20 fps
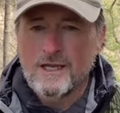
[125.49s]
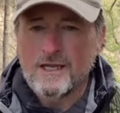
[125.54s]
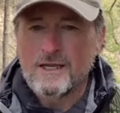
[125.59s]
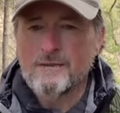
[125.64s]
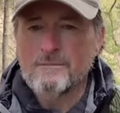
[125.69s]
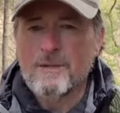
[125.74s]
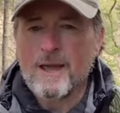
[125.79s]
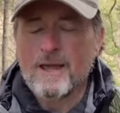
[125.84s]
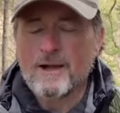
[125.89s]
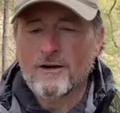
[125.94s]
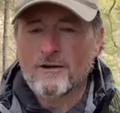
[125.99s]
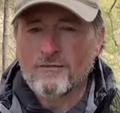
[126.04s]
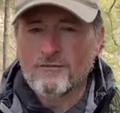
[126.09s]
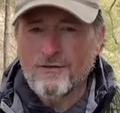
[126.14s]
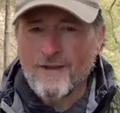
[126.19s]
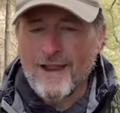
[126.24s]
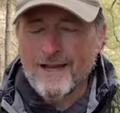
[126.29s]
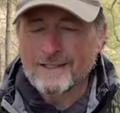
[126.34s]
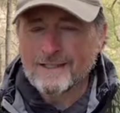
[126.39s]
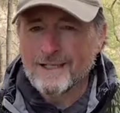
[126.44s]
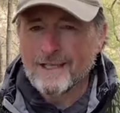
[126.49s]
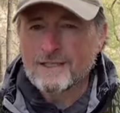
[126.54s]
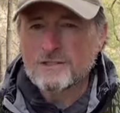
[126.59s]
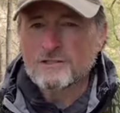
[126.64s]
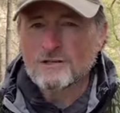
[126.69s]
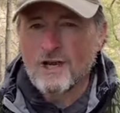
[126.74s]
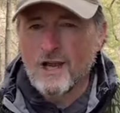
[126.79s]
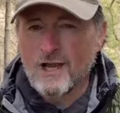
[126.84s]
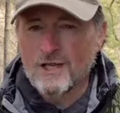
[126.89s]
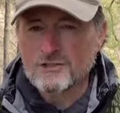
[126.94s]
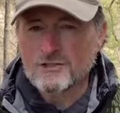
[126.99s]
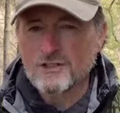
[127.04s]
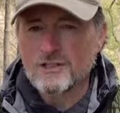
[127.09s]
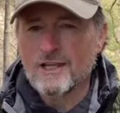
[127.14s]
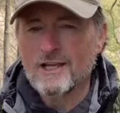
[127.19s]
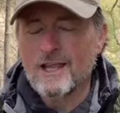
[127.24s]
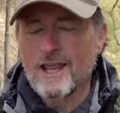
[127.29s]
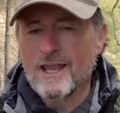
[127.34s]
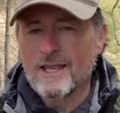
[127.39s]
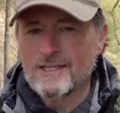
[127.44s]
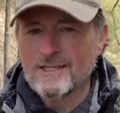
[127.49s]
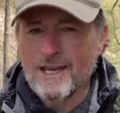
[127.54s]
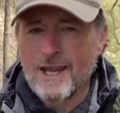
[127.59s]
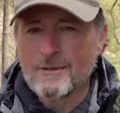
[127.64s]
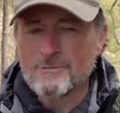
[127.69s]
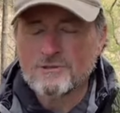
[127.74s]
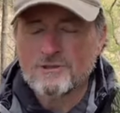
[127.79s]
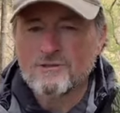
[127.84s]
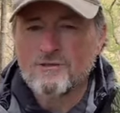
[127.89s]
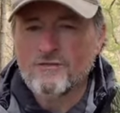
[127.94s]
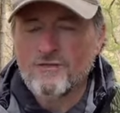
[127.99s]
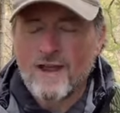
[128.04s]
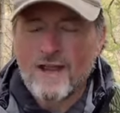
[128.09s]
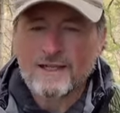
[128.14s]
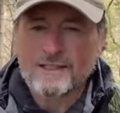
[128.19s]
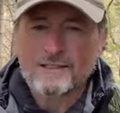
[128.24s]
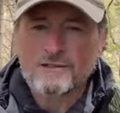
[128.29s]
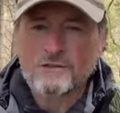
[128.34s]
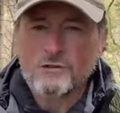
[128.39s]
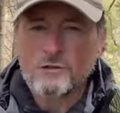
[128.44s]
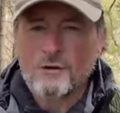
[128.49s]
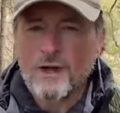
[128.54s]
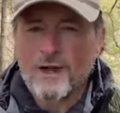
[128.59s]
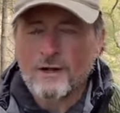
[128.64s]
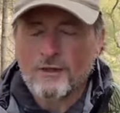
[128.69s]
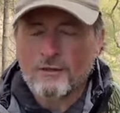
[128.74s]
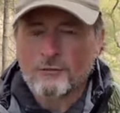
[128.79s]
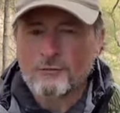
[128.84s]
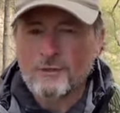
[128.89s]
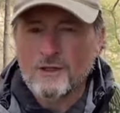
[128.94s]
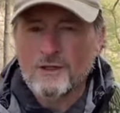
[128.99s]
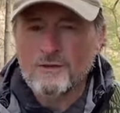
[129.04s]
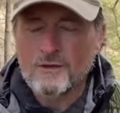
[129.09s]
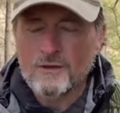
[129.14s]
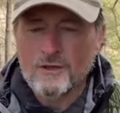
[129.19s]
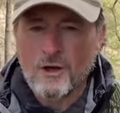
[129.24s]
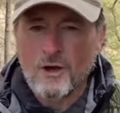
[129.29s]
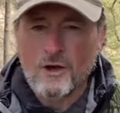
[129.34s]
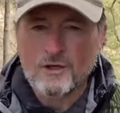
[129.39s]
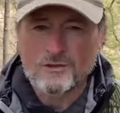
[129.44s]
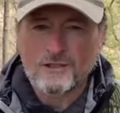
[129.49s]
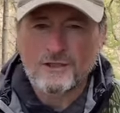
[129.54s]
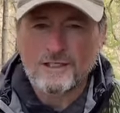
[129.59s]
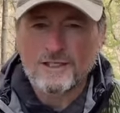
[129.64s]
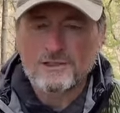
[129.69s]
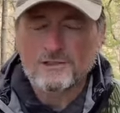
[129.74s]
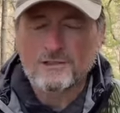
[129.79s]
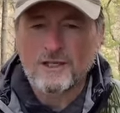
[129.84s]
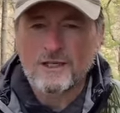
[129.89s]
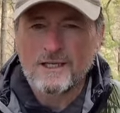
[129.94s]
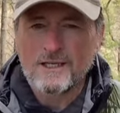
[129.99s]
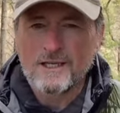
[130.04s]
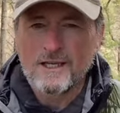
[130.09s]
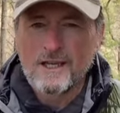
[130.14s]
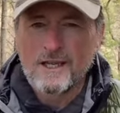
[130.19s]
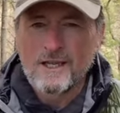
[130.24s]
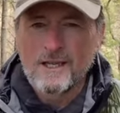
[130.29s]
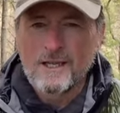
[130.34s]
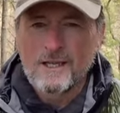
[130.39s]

And as a matter of fact, it's causing a lot of damage. In fact, 2 out of 3 of the dogs that they studied